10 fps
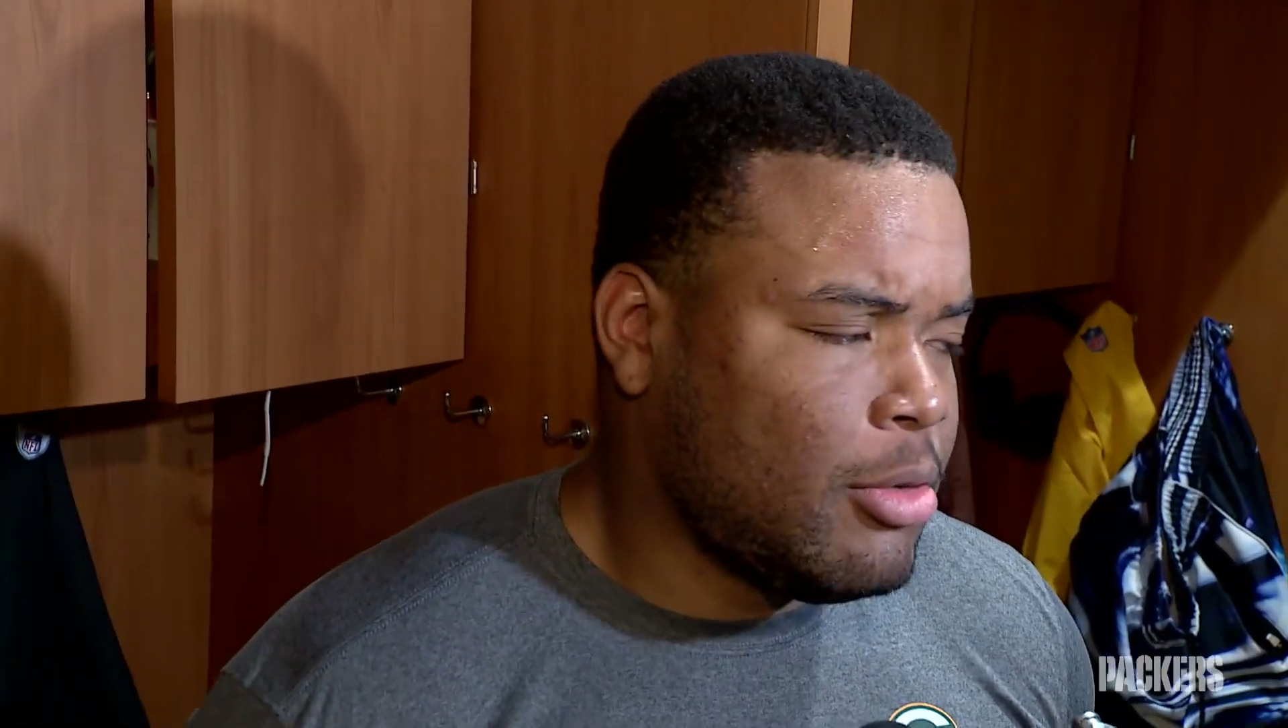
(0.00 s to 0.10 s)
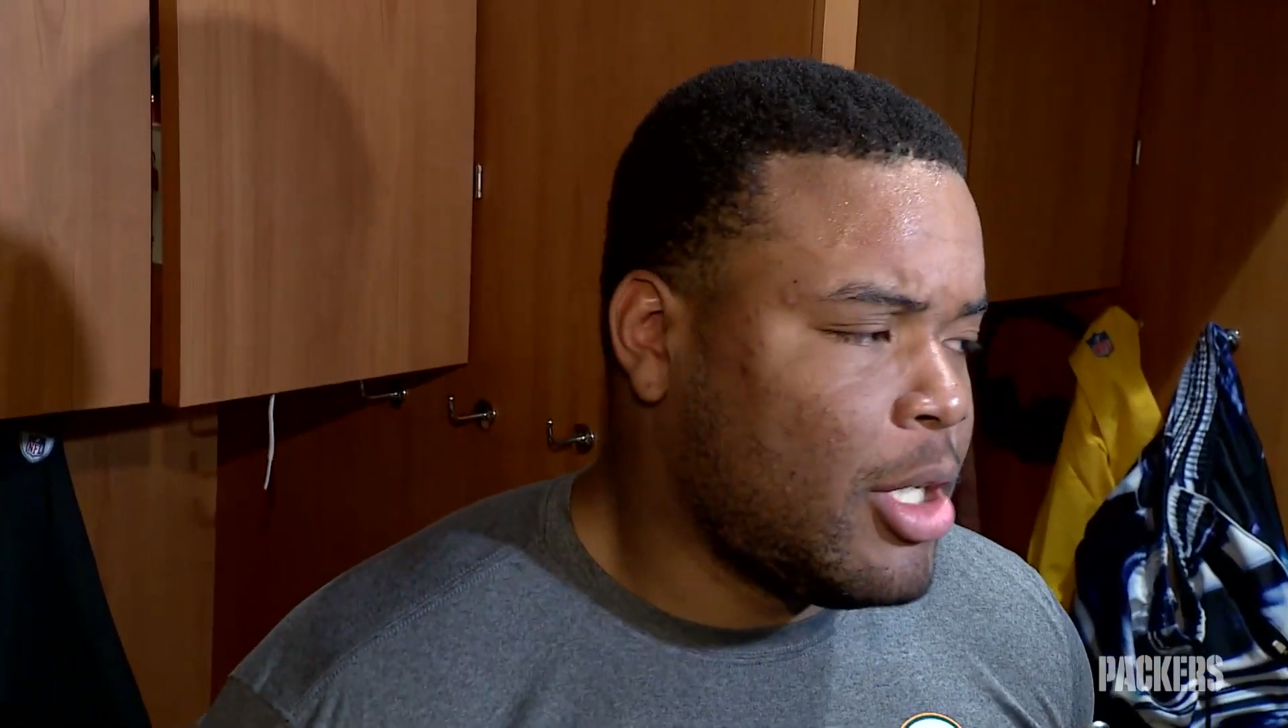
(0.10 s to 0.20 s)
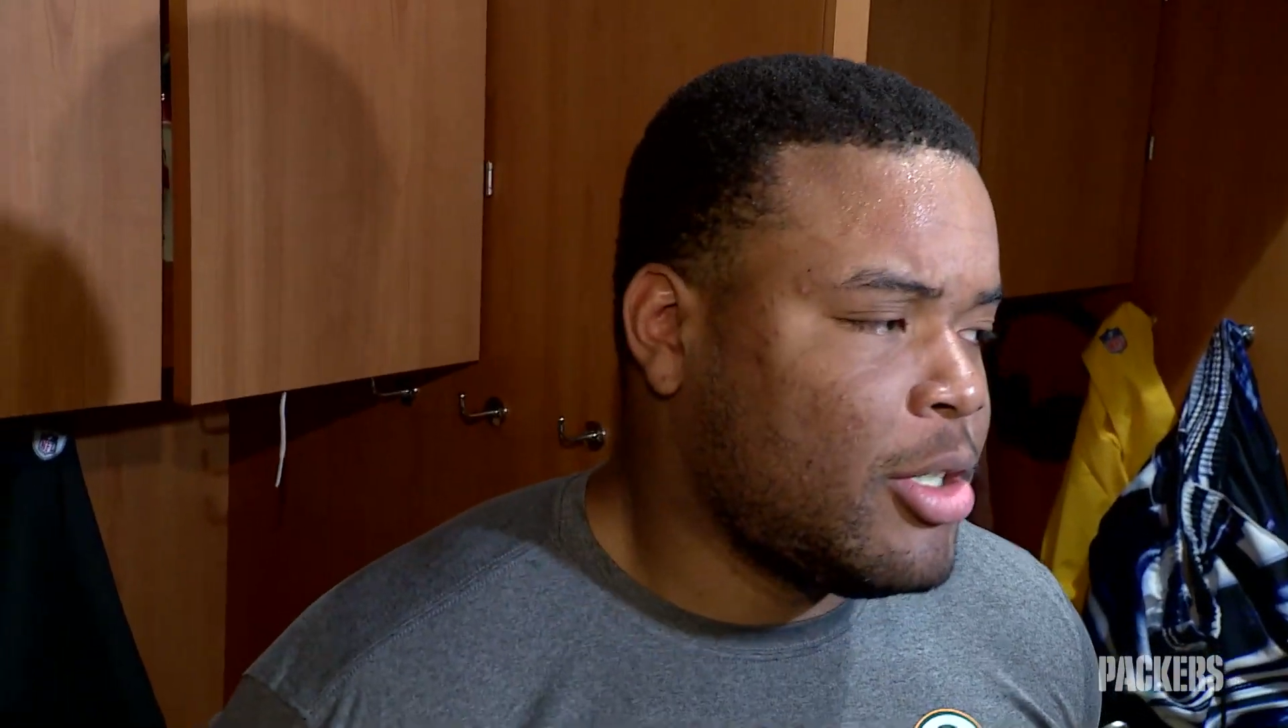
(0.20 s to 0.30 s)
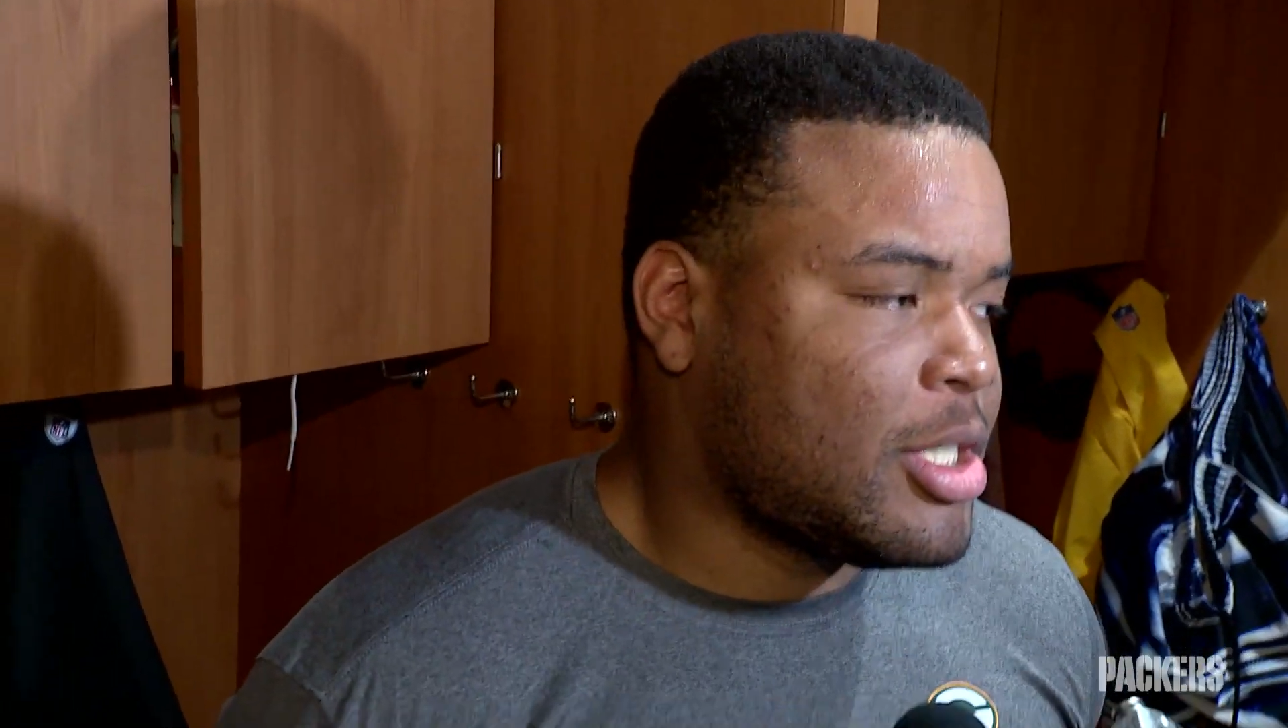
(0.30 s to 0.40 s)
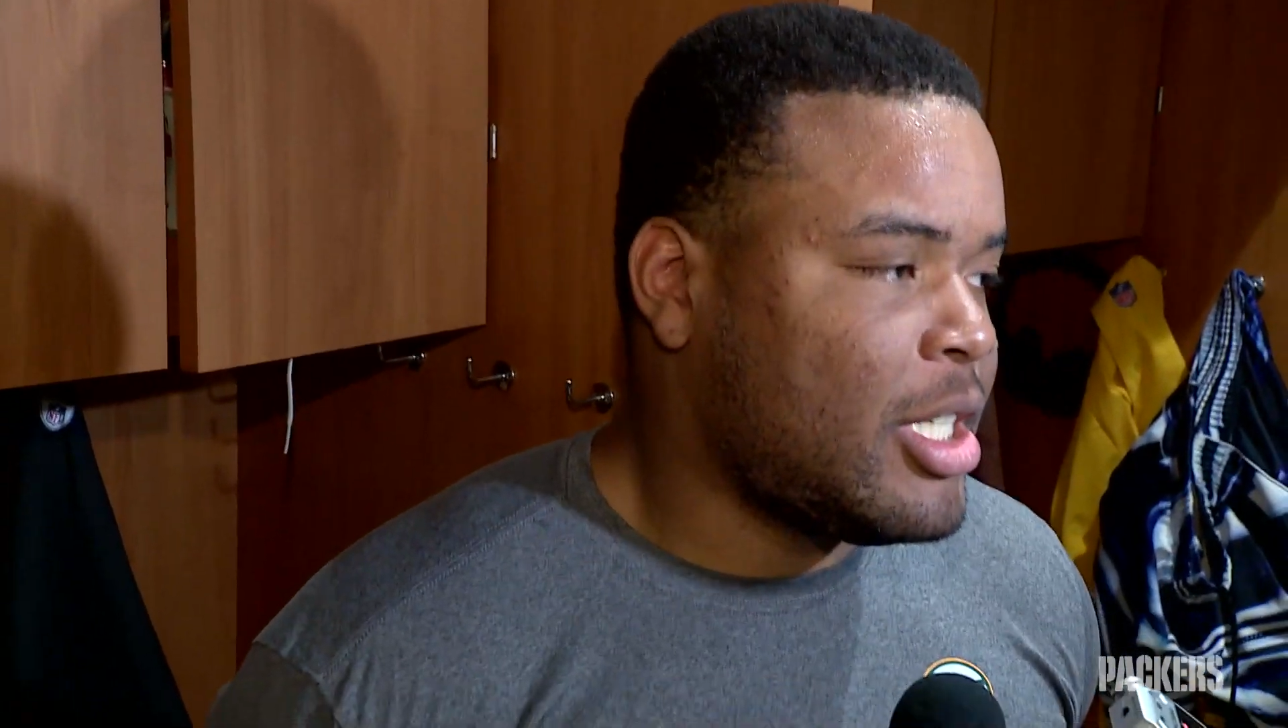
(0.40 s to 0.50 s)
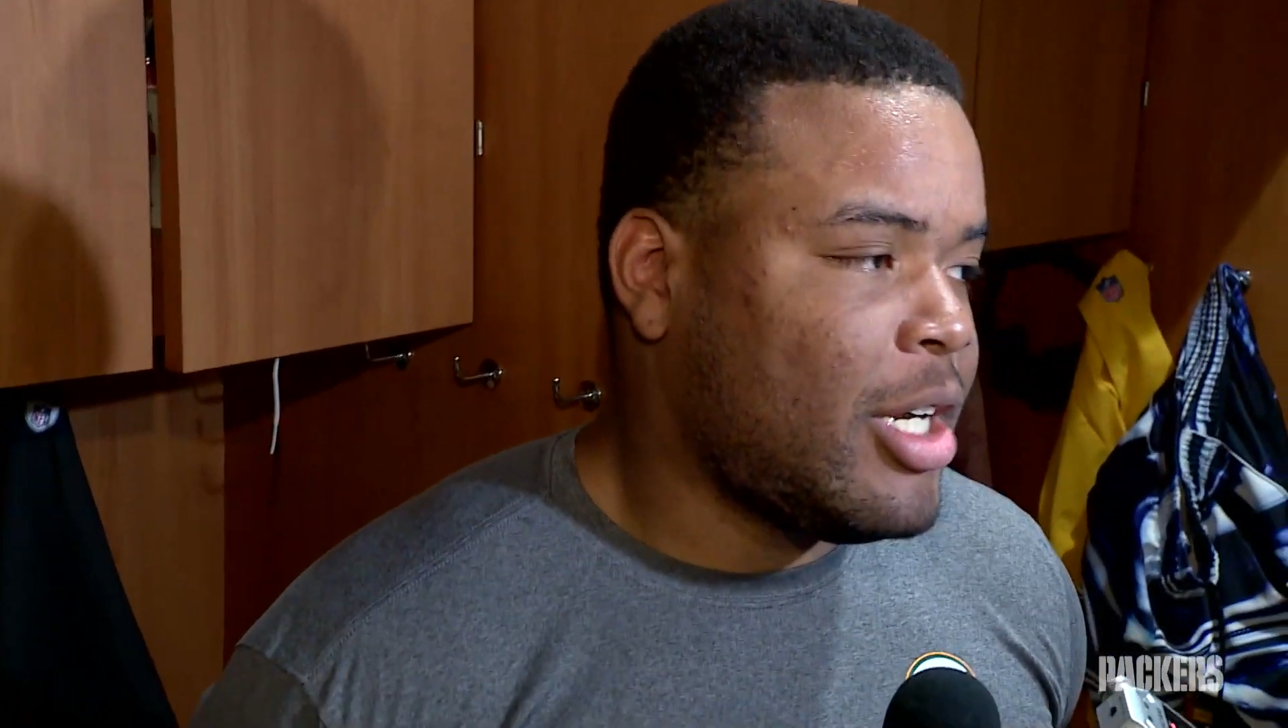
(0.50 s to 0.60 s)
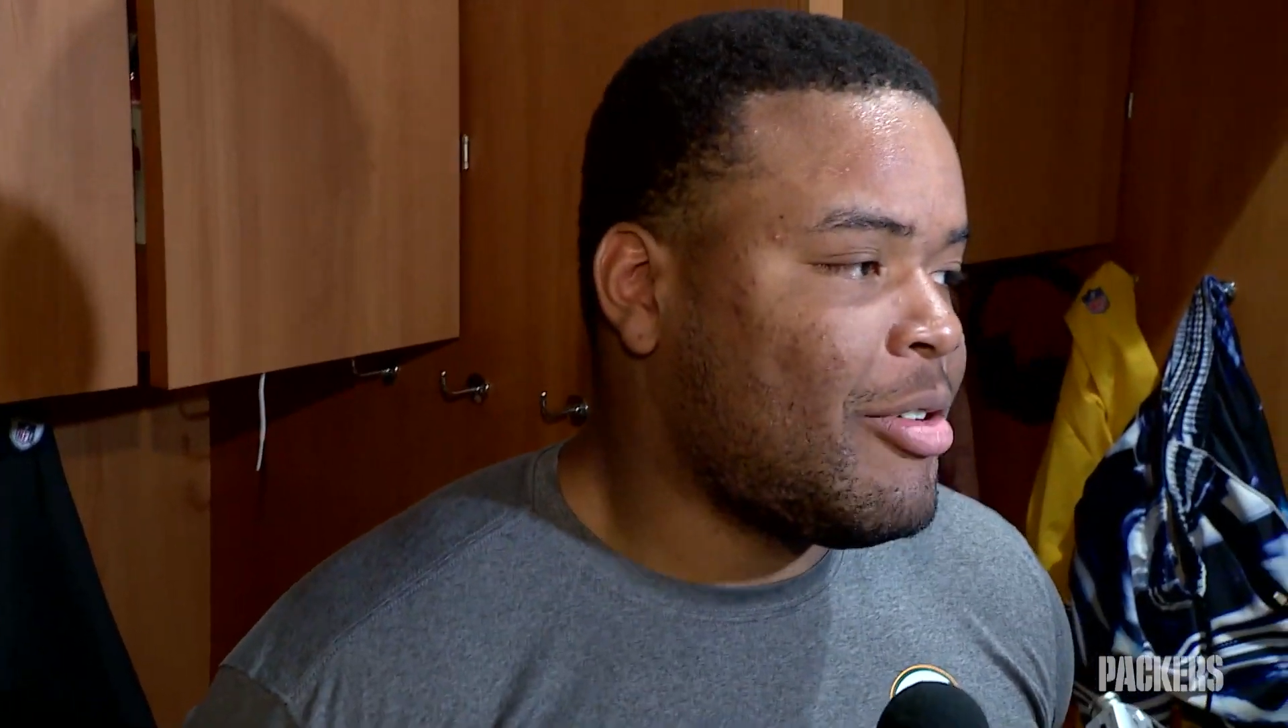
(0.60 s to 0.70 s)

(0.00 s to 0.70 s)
learn center,